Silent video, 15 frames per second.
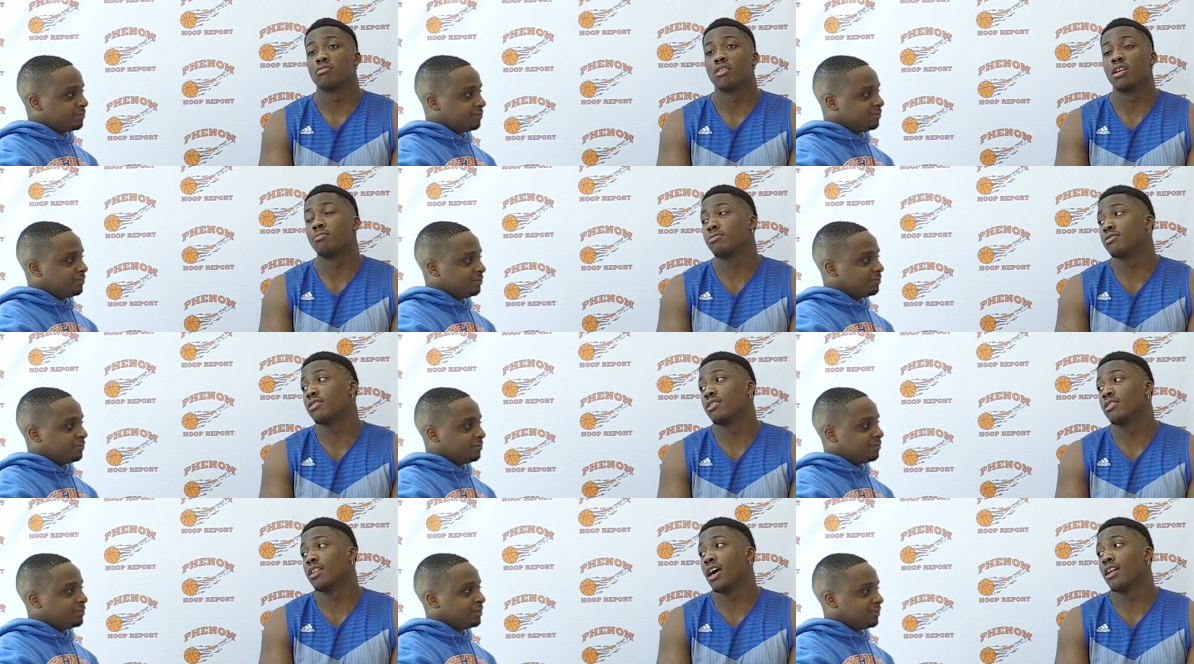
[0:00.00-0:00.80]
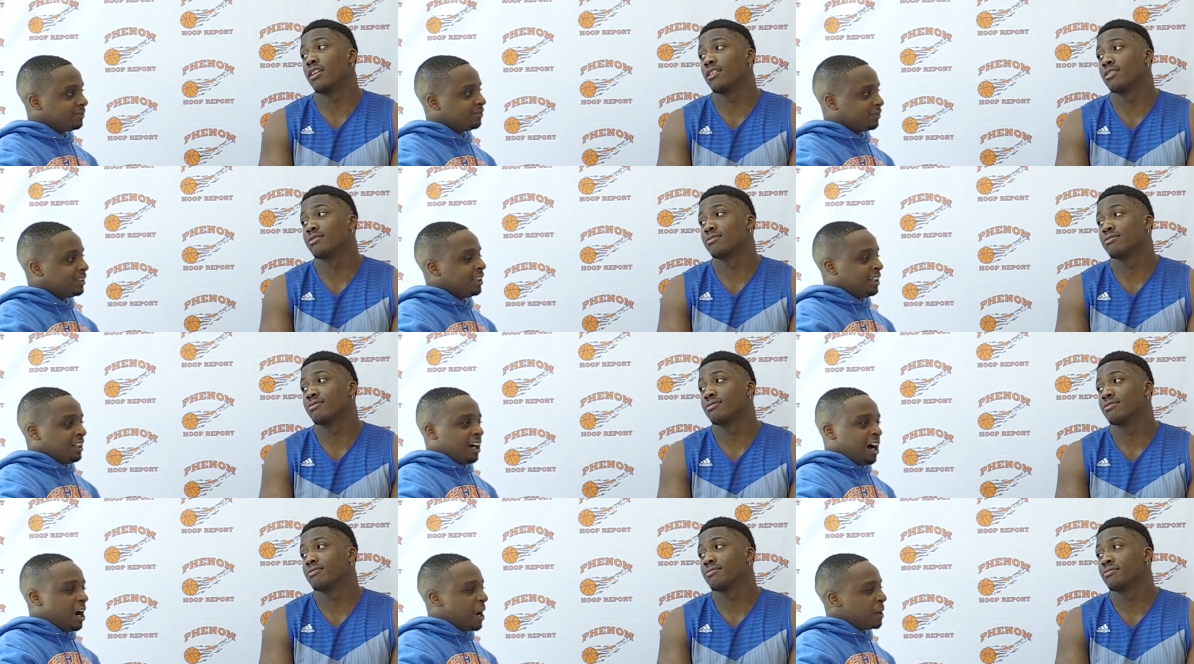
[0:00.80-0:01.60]
Speaker 1: 100% natty.
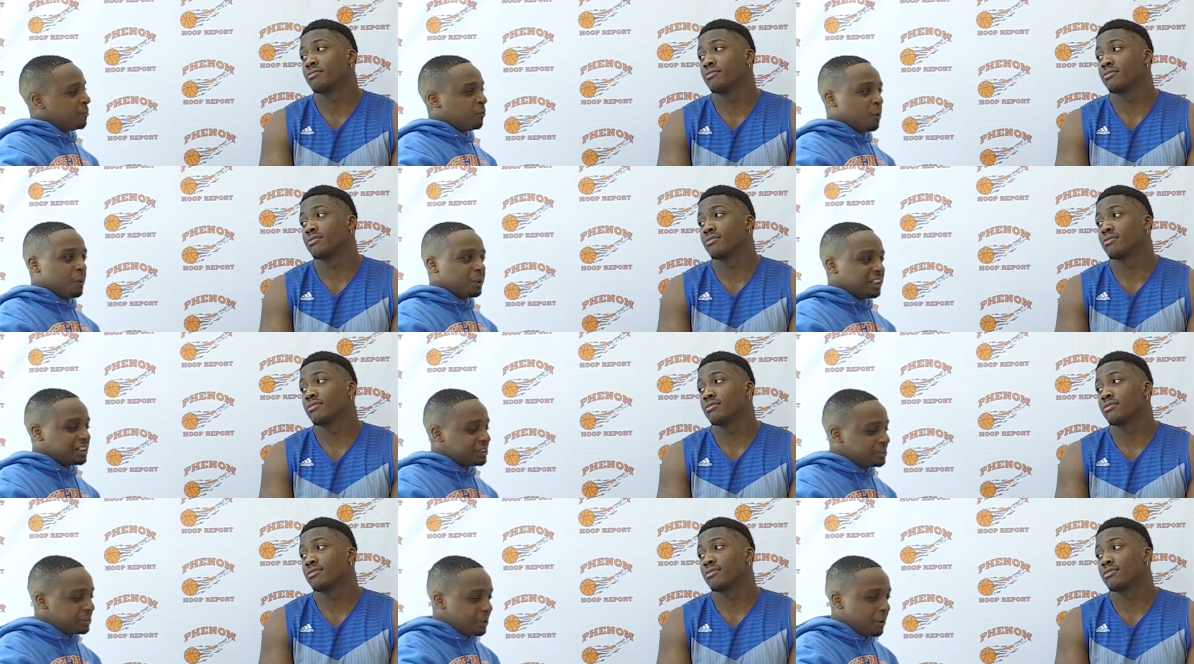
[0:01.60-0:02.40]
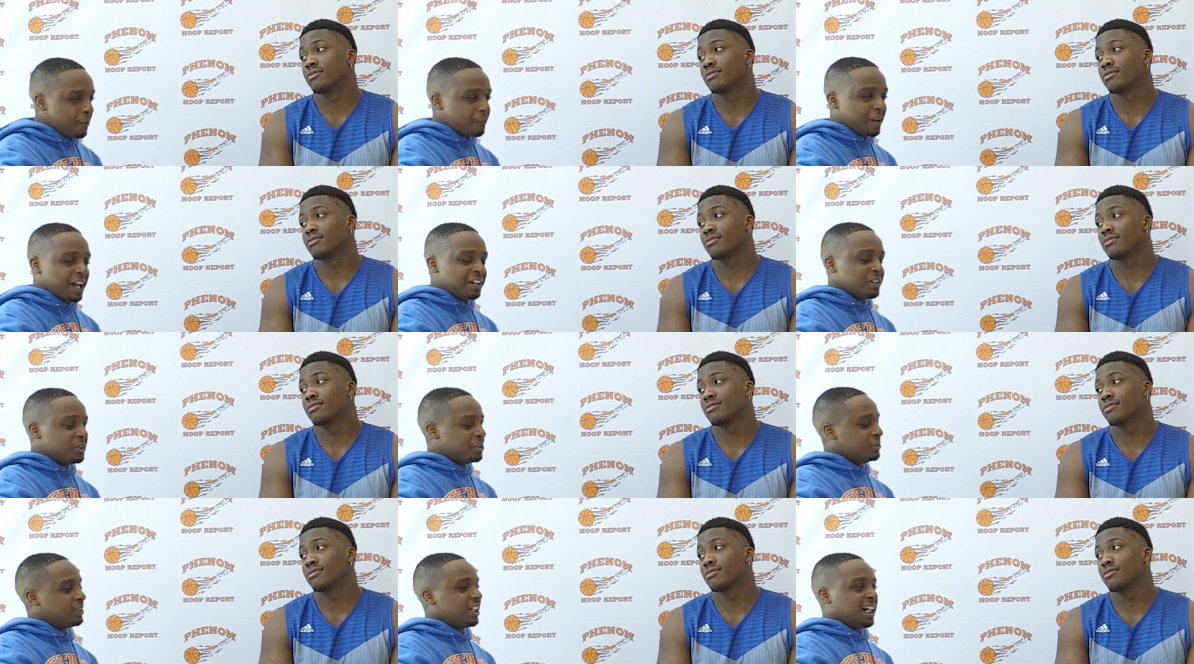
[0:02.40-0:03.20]
All right, before we let you go, man, I know
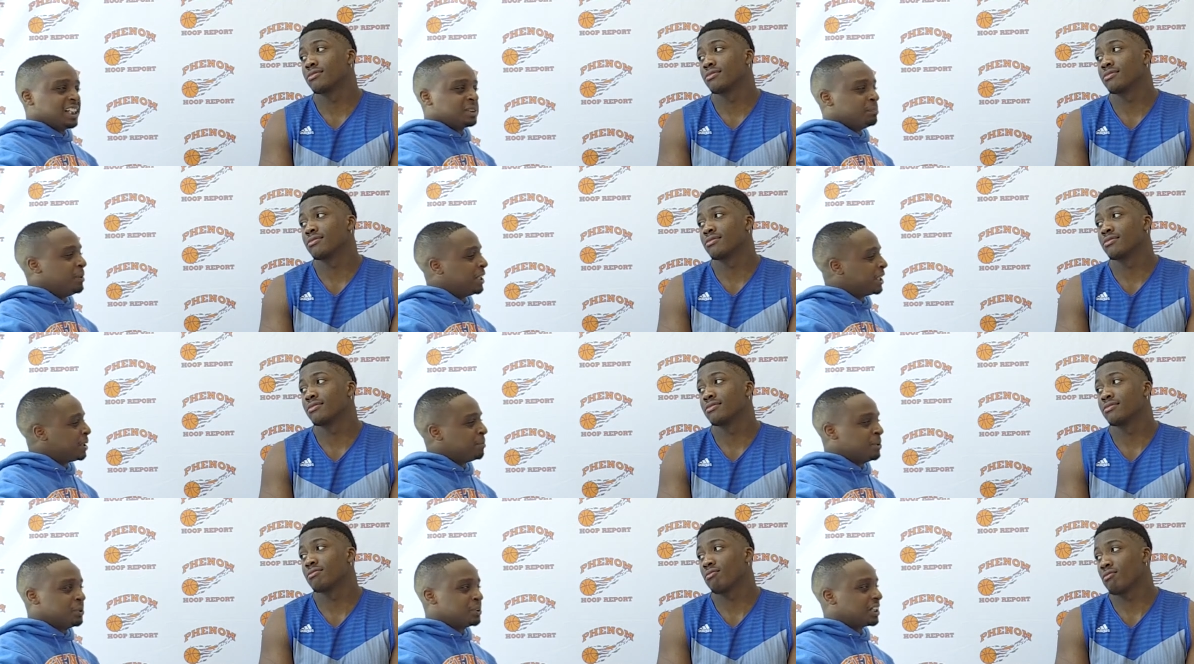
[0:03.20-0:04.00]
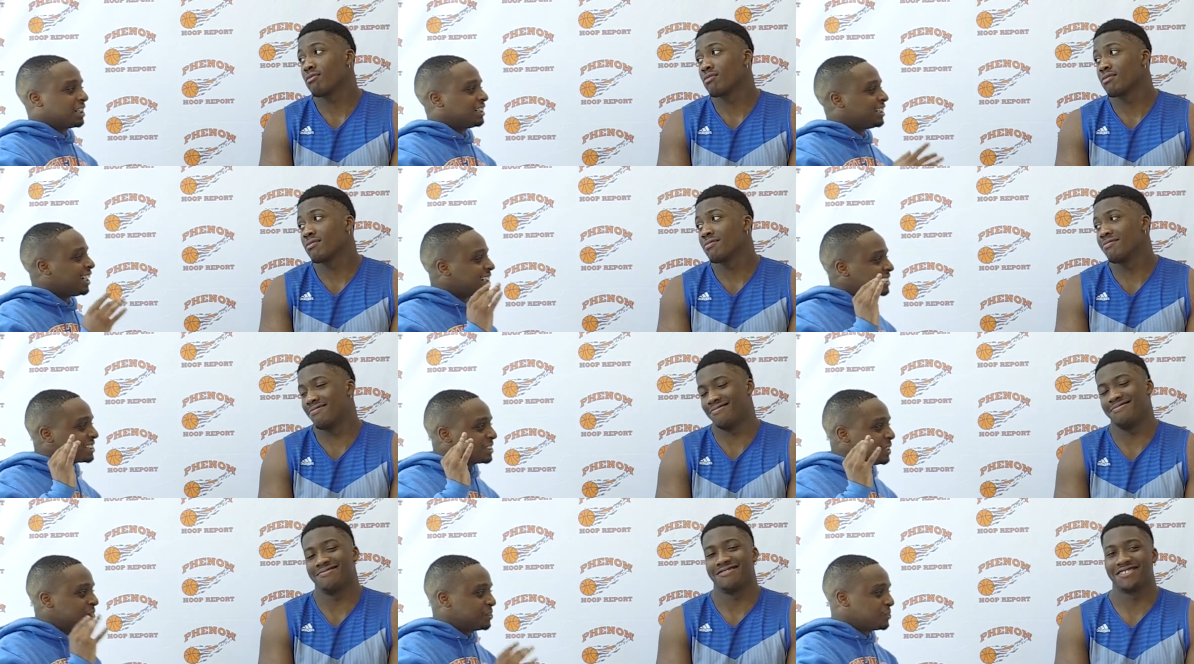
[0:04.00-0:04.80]
you guys big the music, a lot of
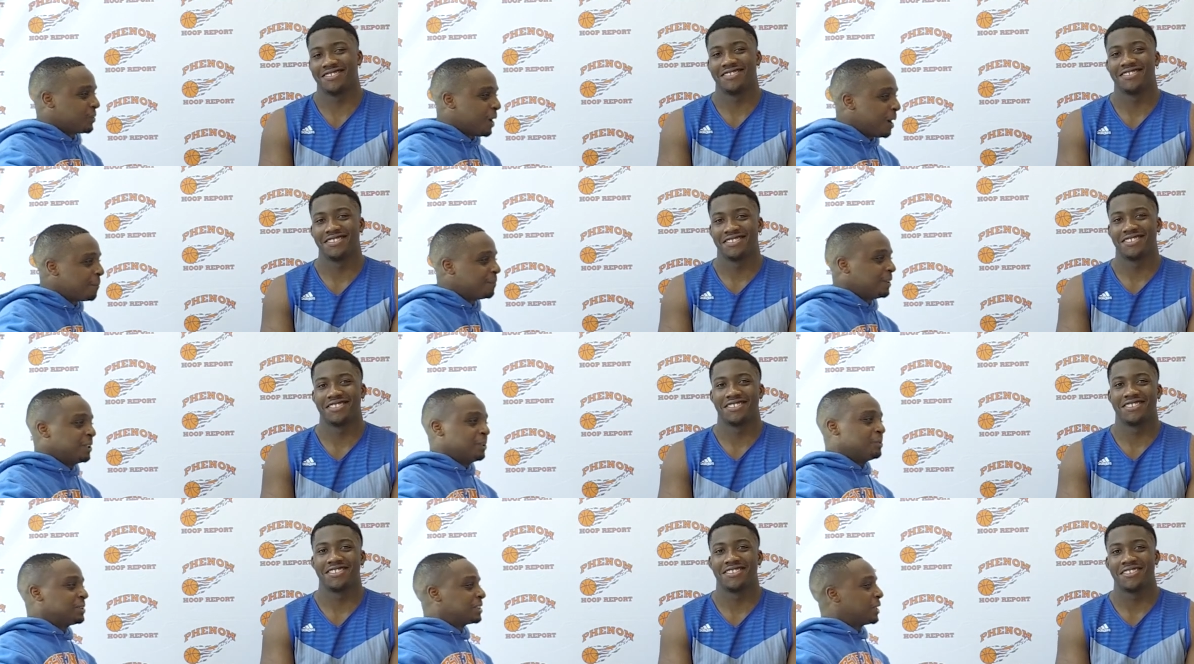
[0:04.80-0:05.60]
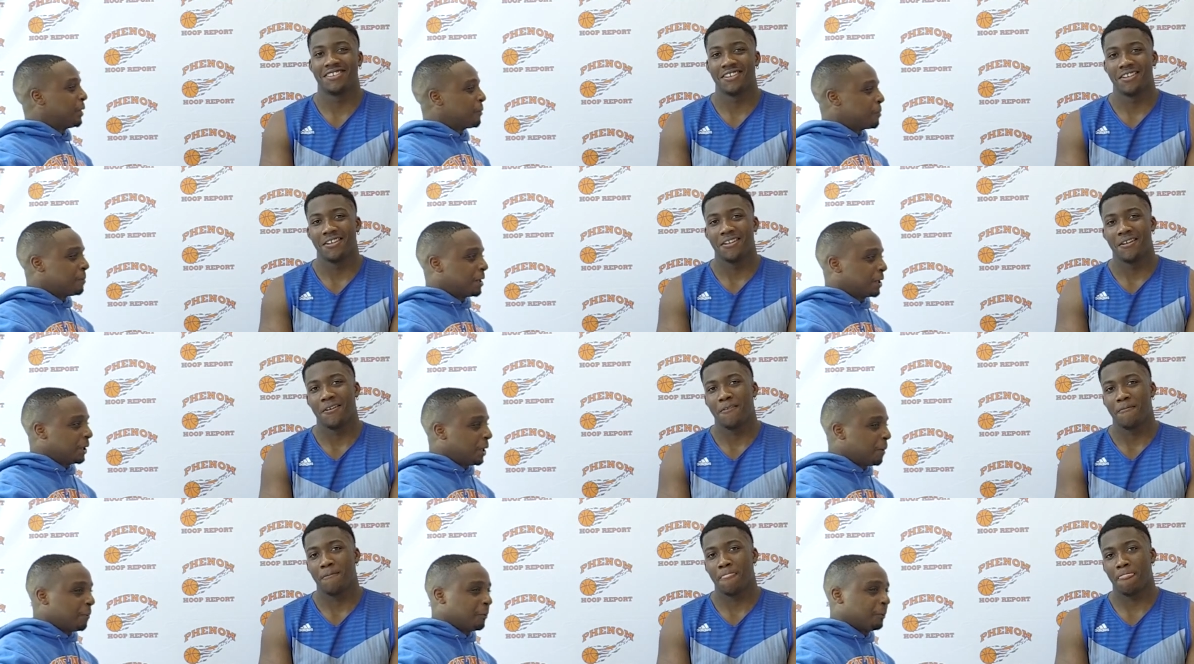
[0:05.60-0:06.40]
stuff dropping. You was telling about a
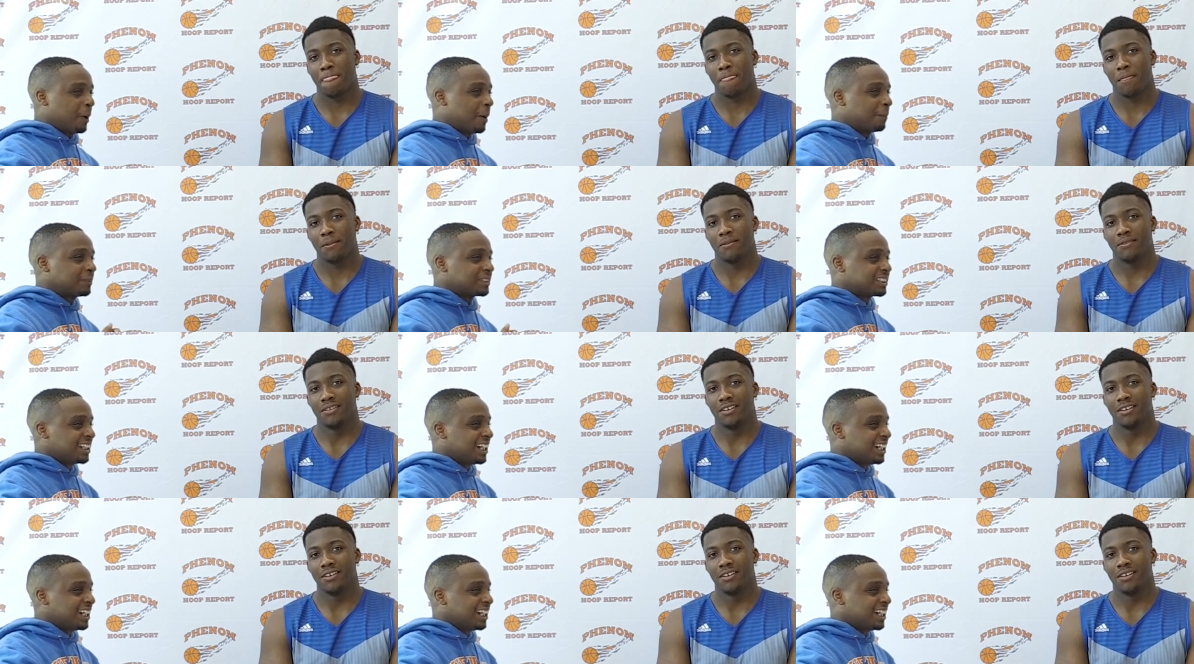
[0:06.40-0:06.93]
couple rappers